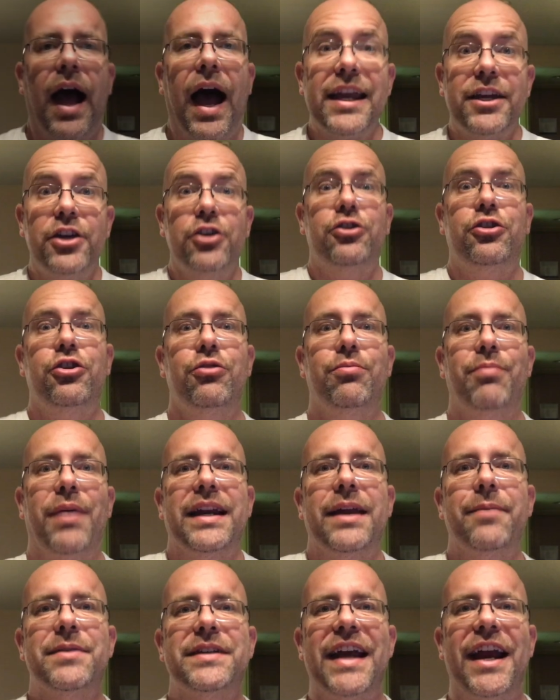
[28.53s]
Hi YouTube, my
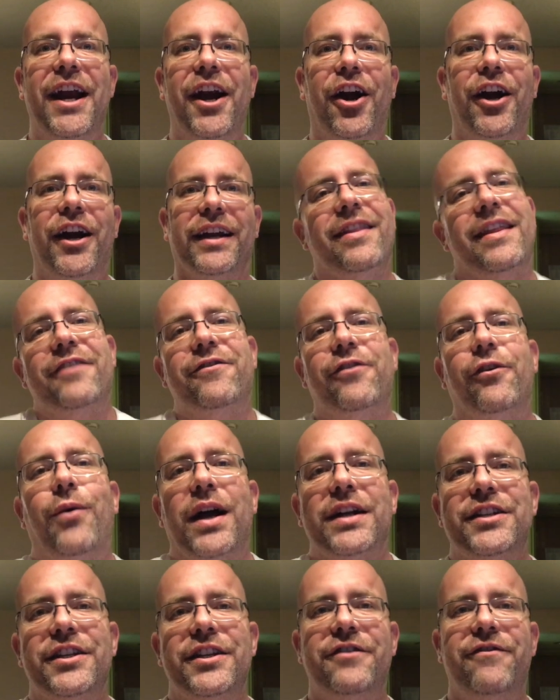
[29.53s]
name is Eric. Thanks for
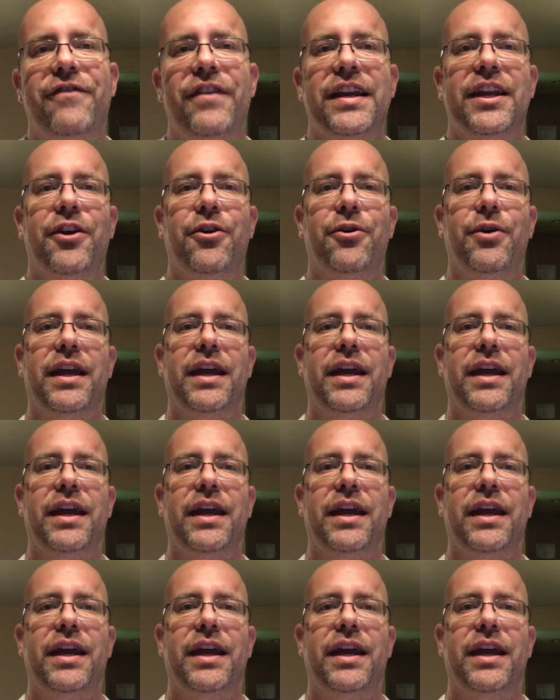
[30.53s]
watching this video.